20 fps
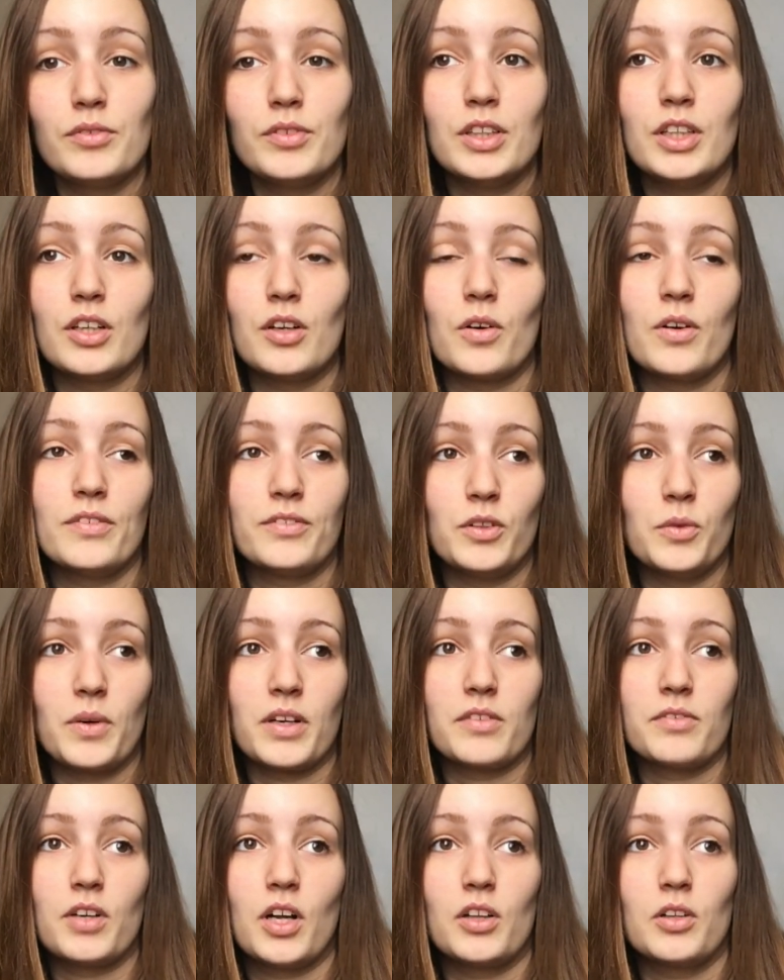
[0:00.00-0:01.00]
you know if you
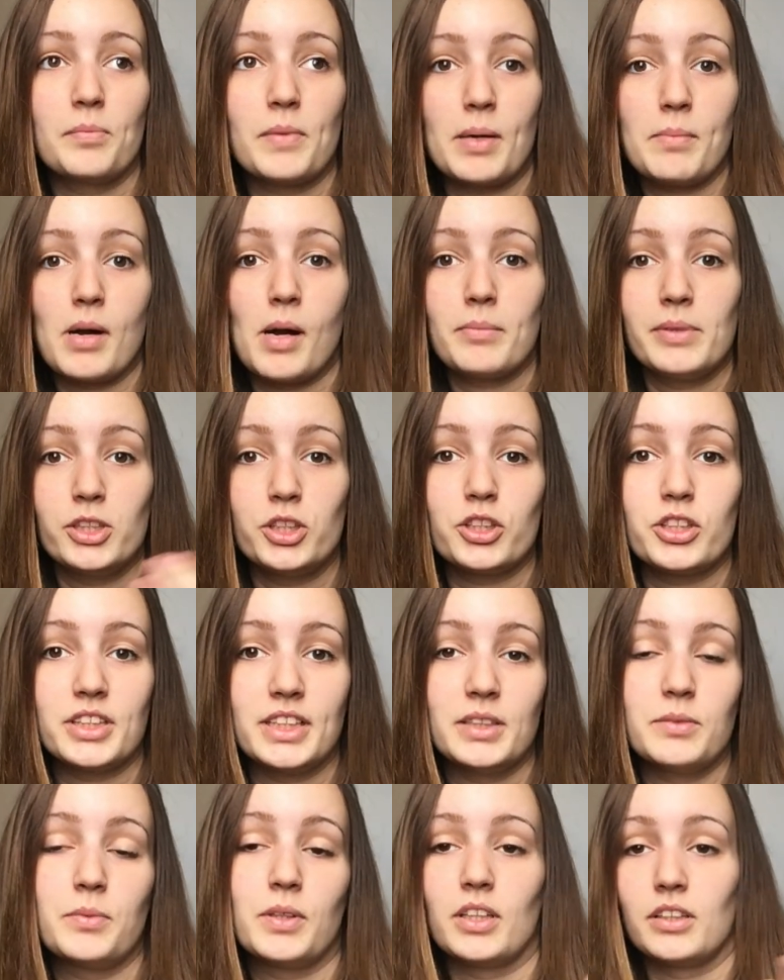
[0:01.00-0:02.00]
want to follow my mommy
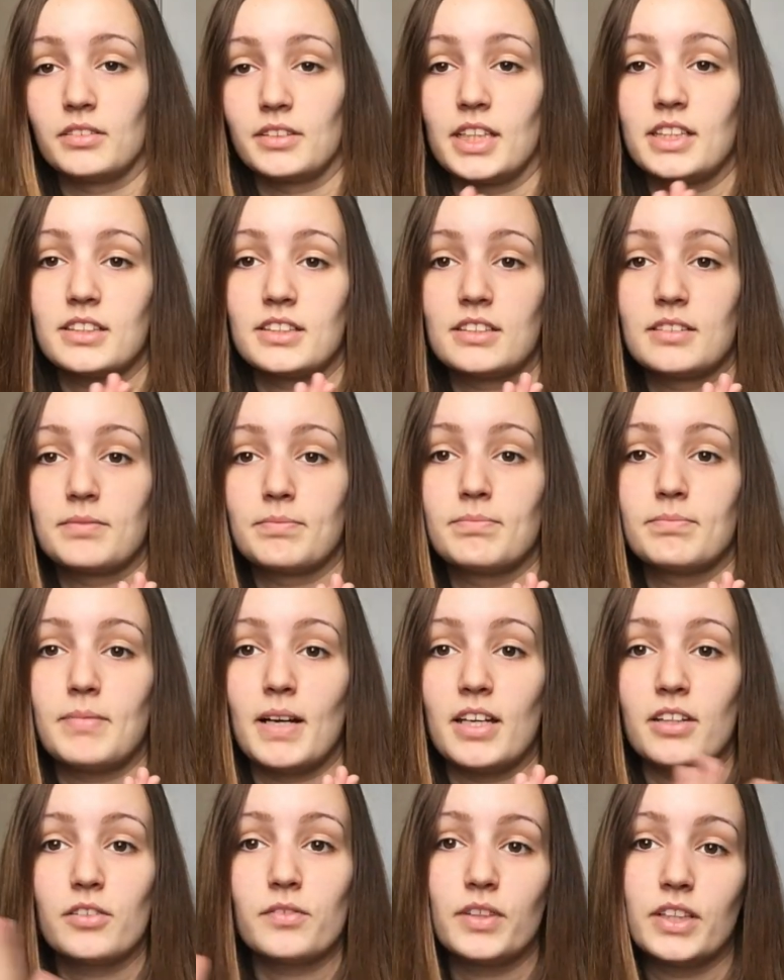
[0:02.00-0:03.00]
journey well that's my
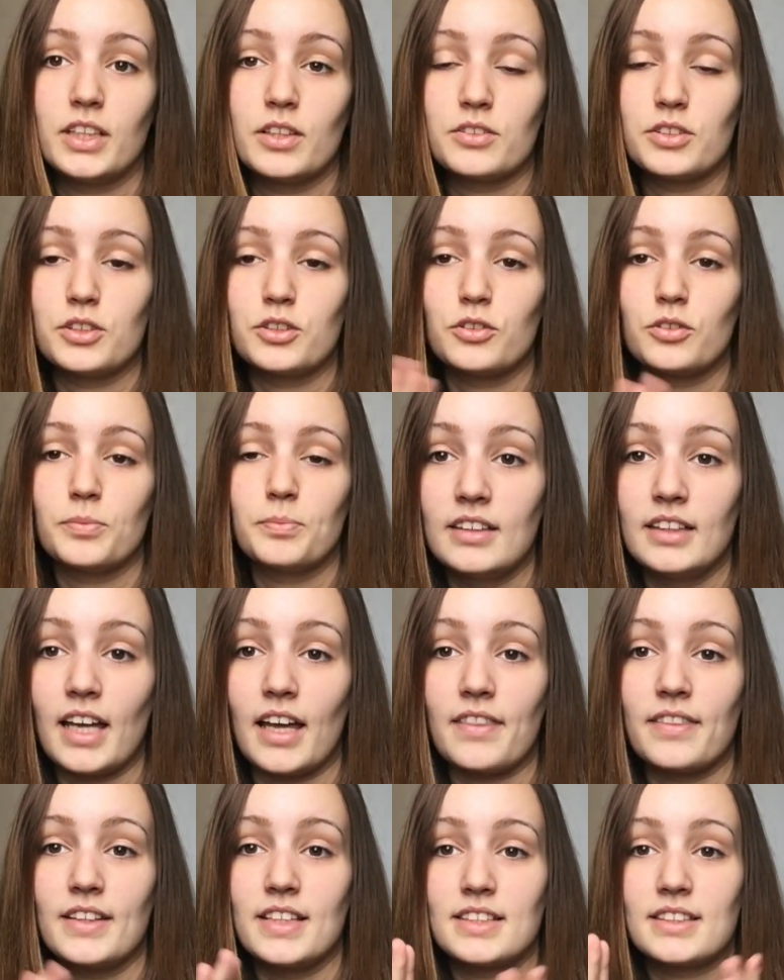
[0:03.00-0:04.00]
other videos too
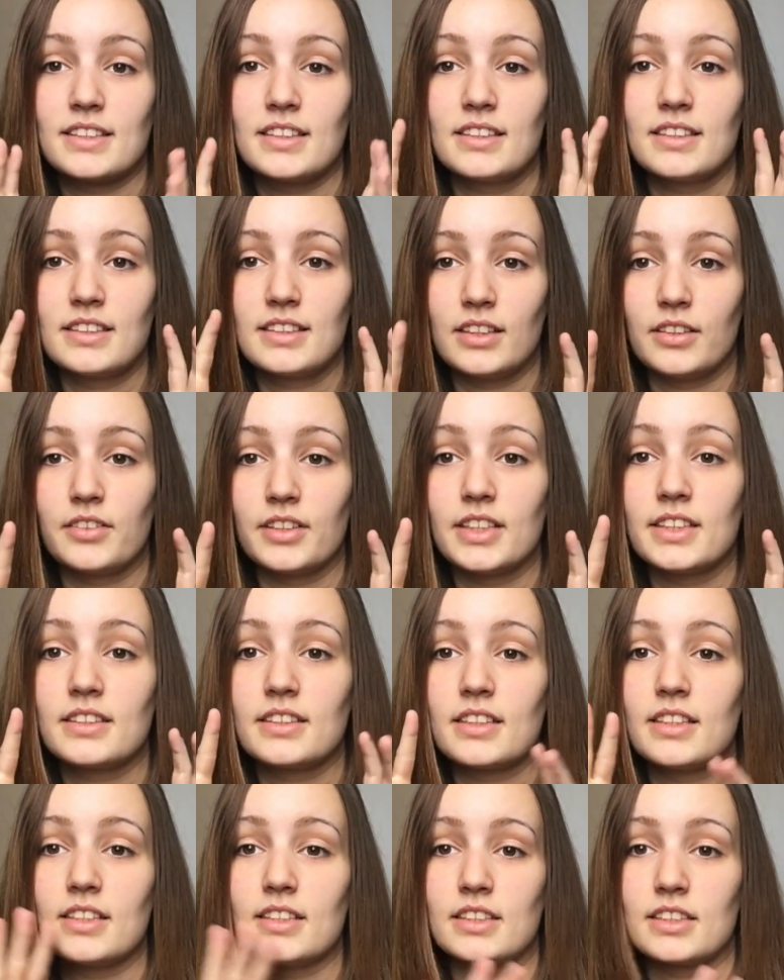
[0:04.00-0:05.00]
yeah this series
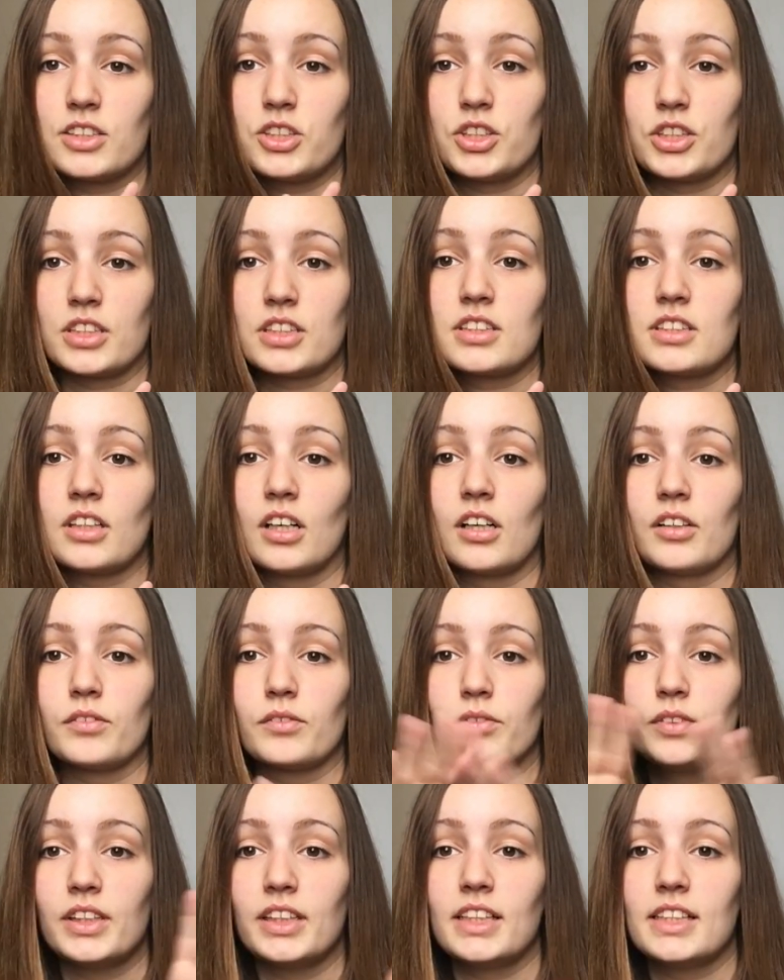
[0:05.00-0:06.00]
is just on
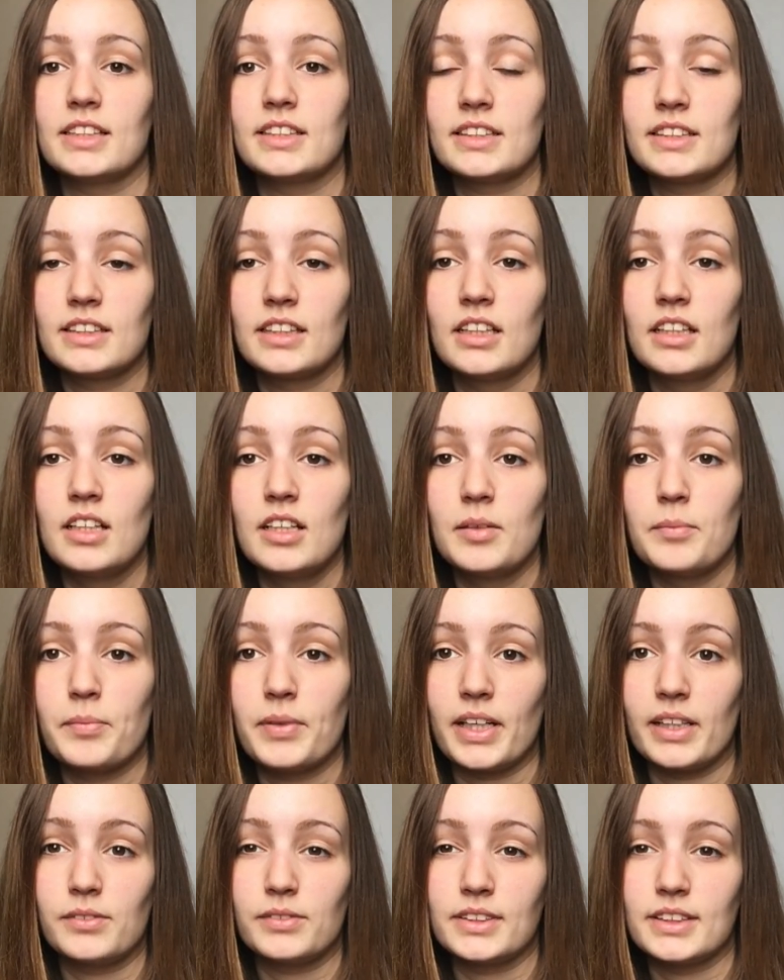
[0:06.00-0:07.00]
fitness
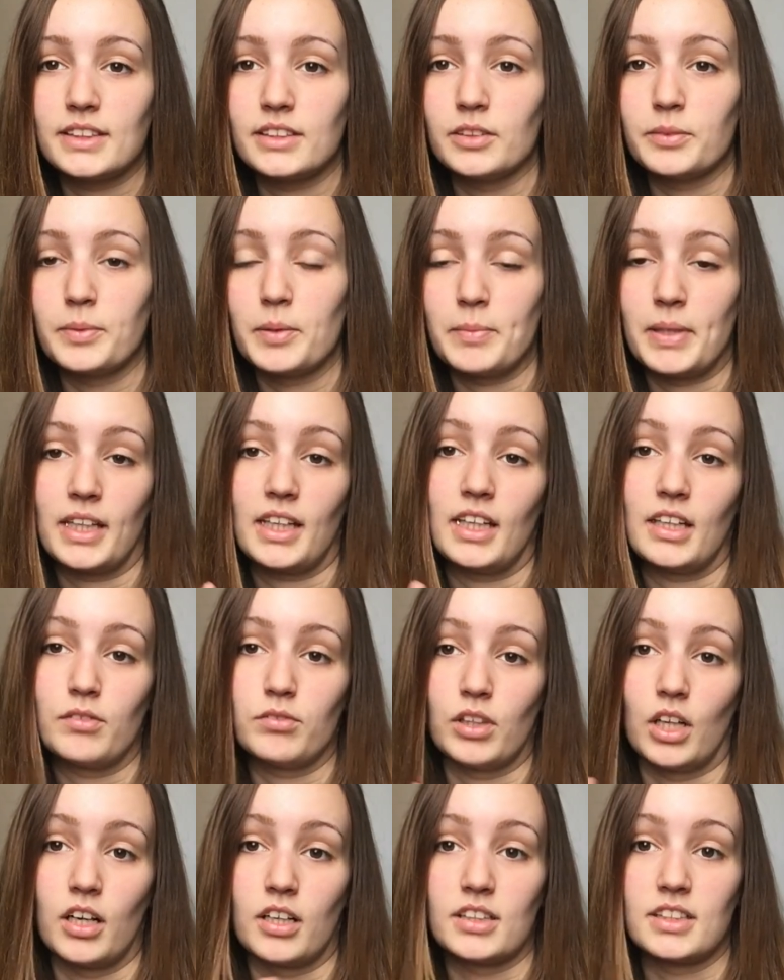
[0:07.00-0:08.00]
but I will still be making
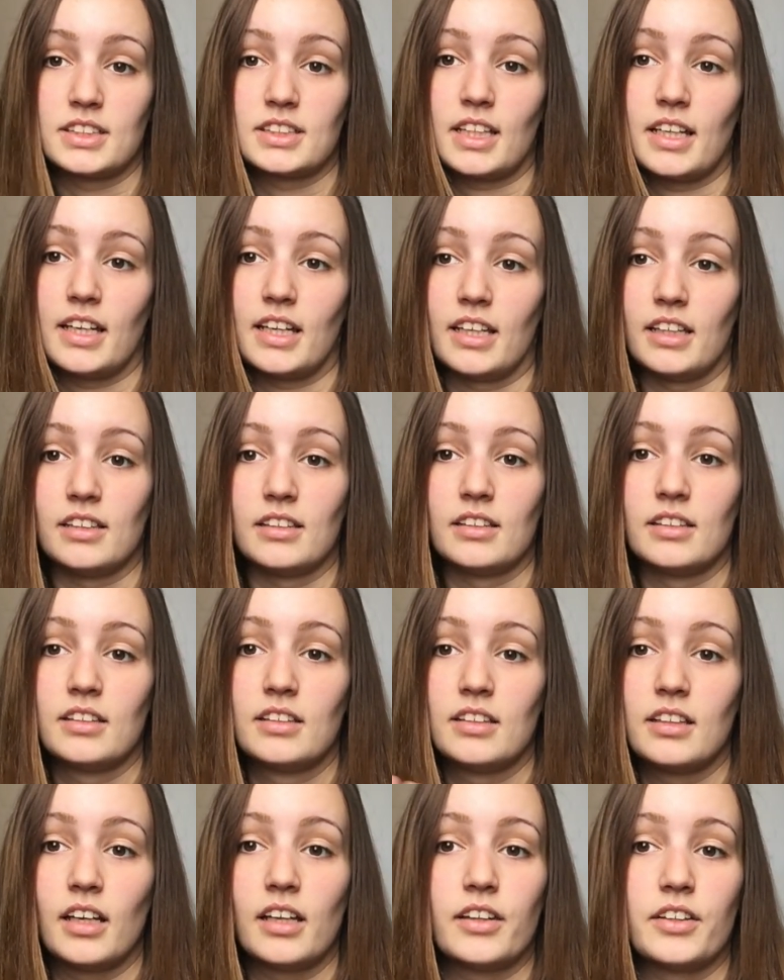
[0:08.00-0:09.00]
vlogs and
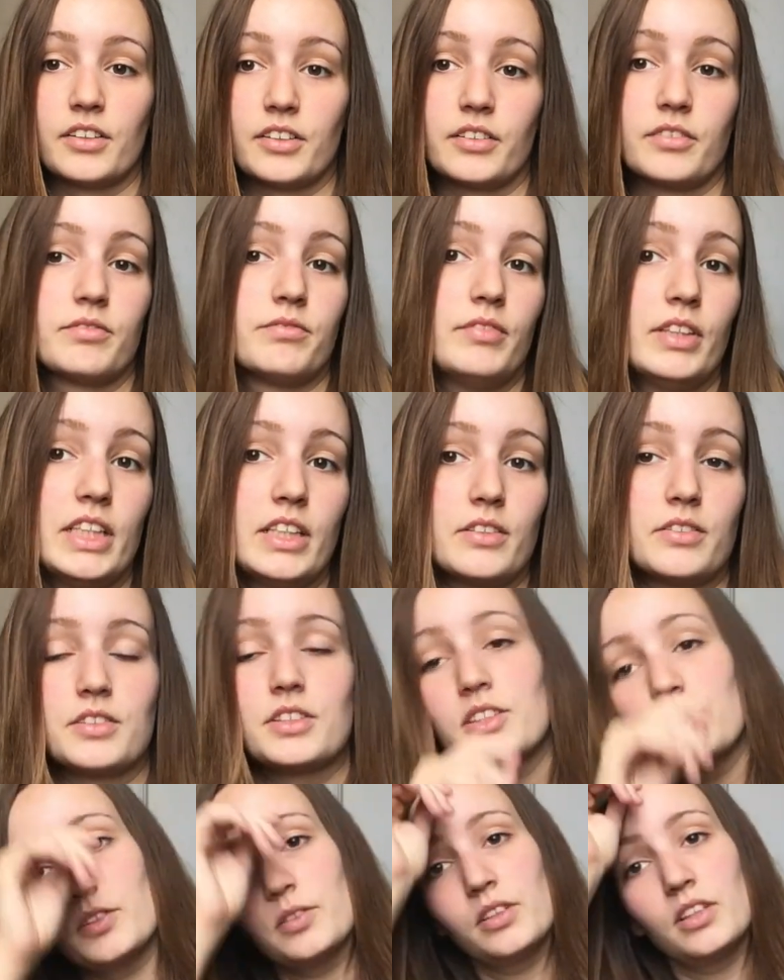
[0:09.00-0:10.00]
other videos
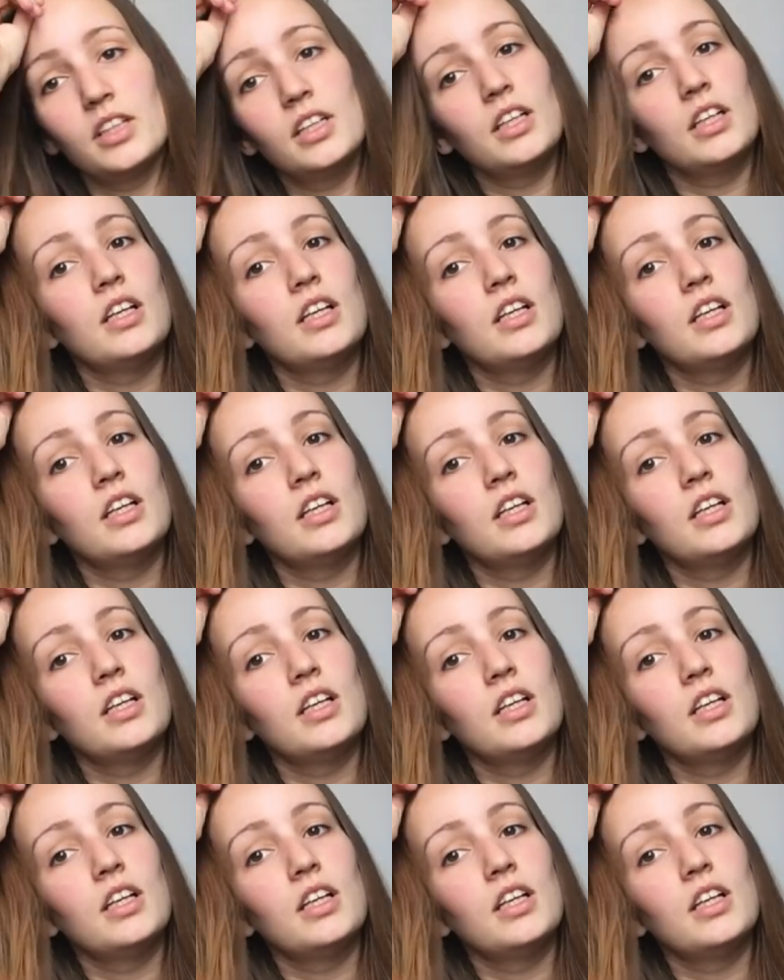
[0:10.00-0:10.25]
too